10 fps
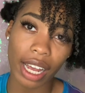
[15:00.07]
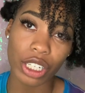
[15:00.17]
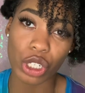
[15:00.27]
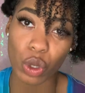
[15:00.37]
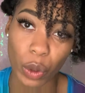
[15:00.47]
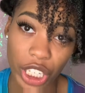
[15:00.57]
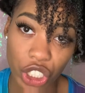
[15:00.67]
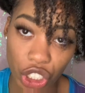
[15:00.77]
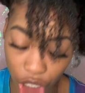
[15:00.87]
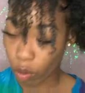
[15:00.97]

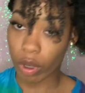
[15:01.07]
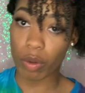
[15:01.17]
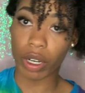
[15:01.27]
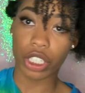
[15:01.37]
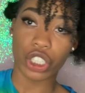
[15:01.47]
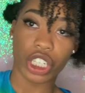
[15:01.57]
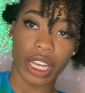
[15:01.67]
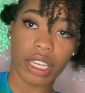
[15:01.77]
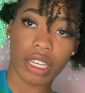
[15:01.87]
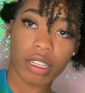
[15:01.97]
squished. We want to
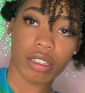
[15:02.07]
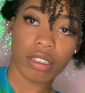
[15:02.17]
shake it,